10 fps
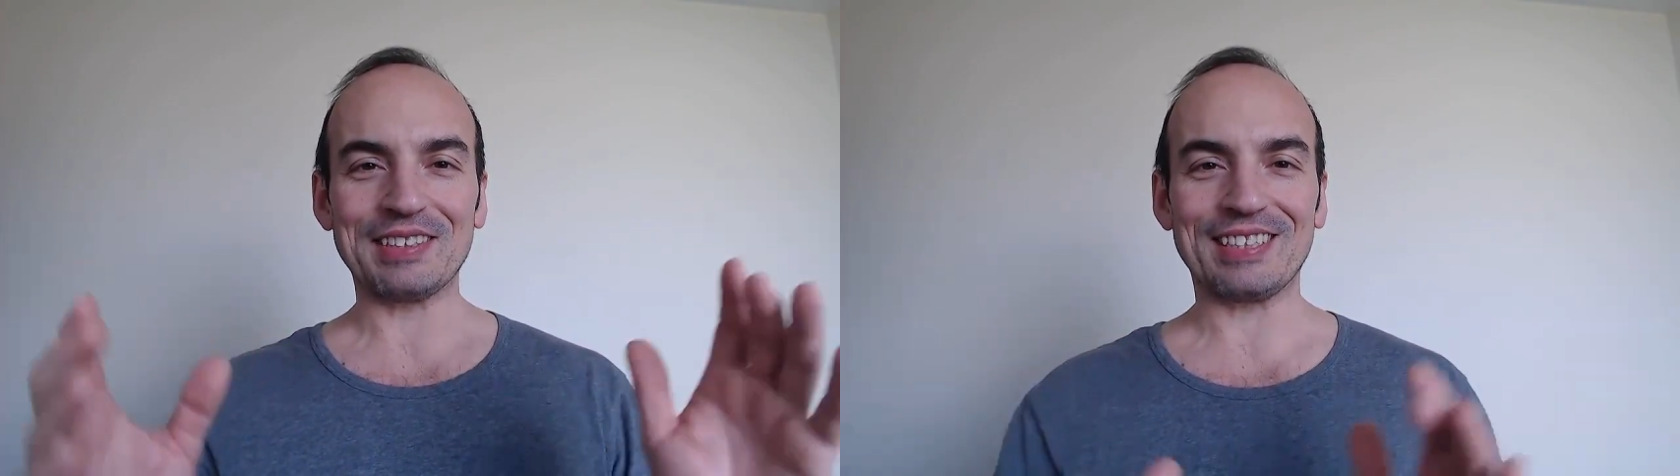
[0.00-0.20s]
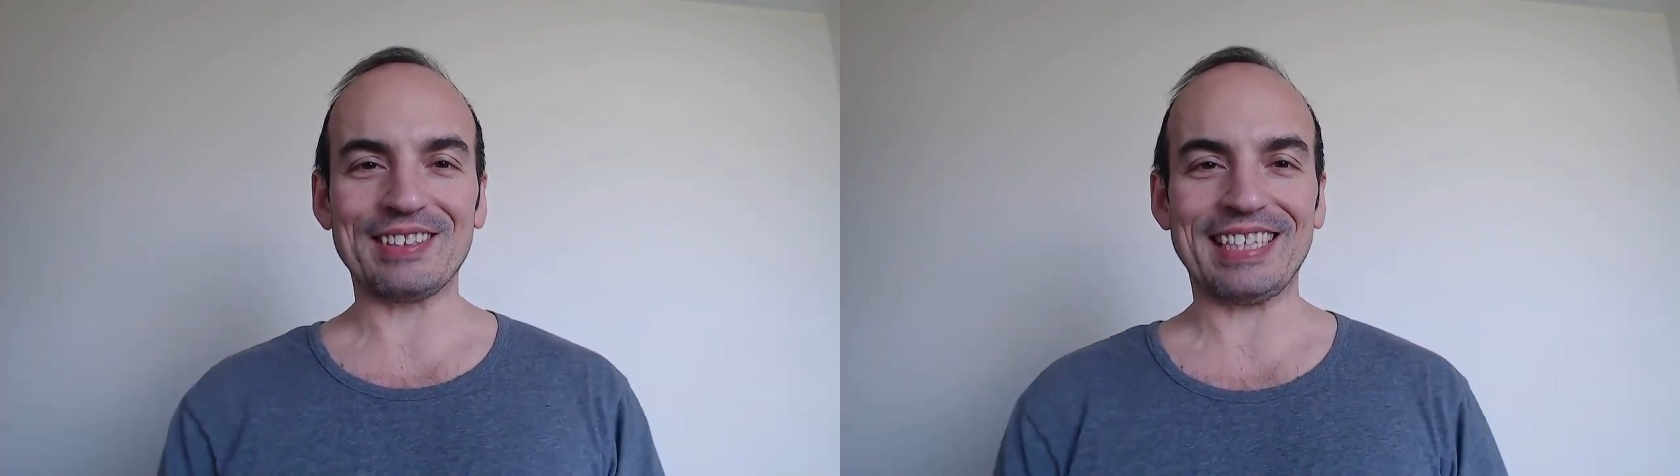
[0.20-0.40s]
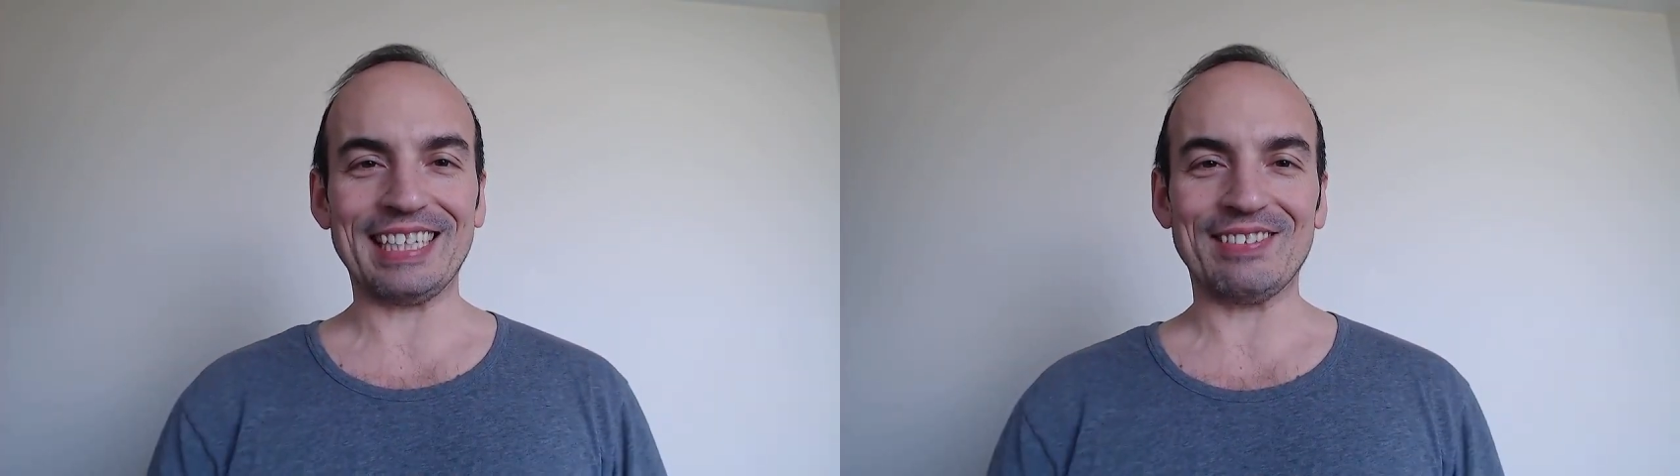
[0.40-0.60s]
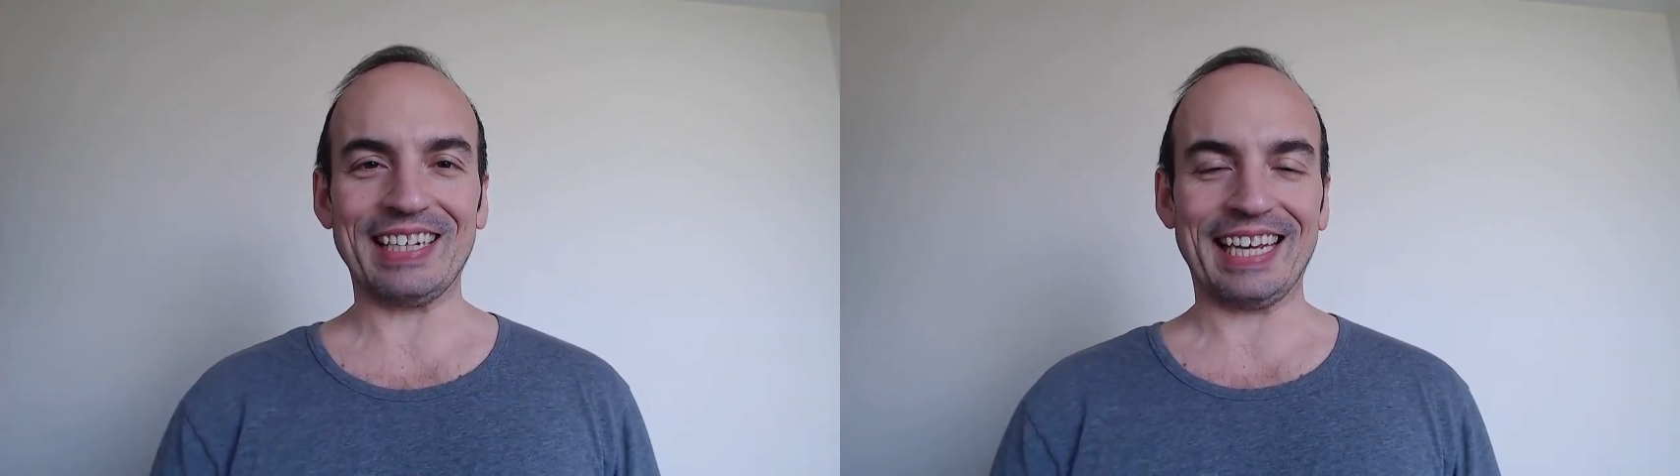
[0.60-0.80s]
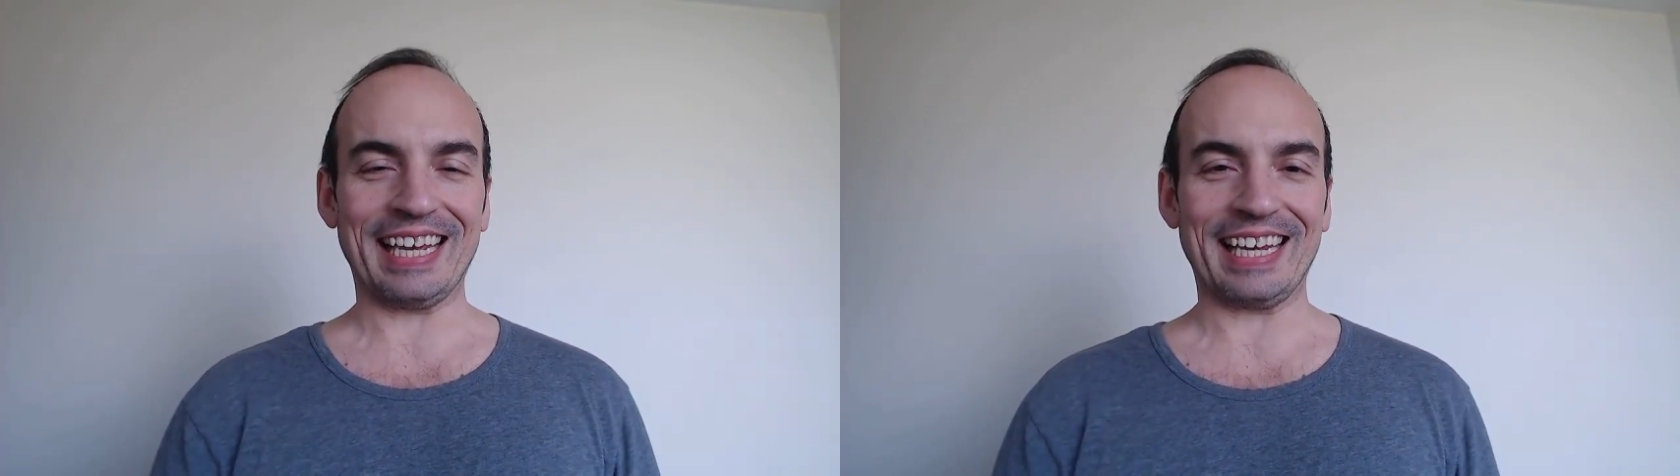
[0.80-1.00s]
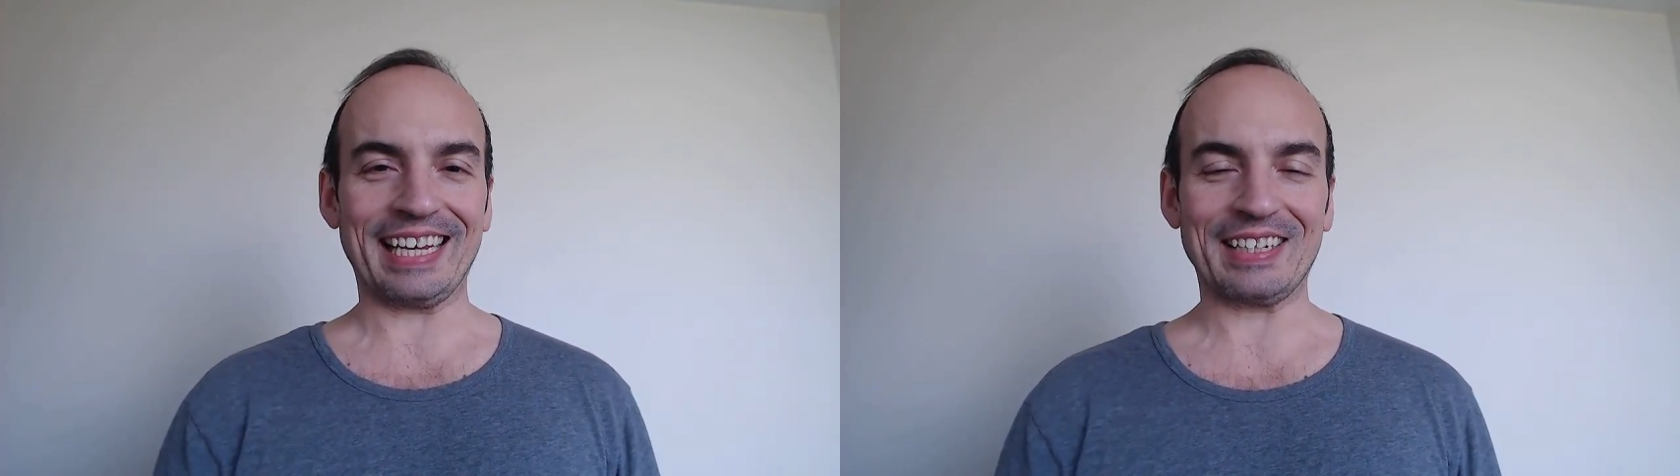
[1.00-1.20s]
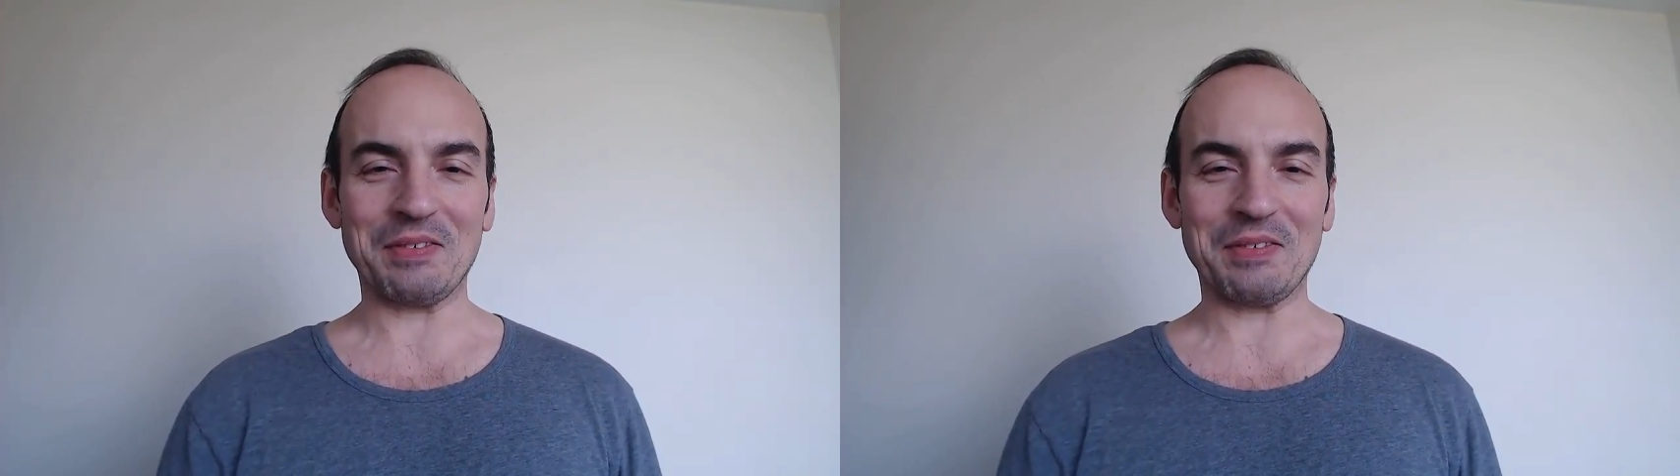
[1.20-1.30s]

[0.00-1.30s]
good evening.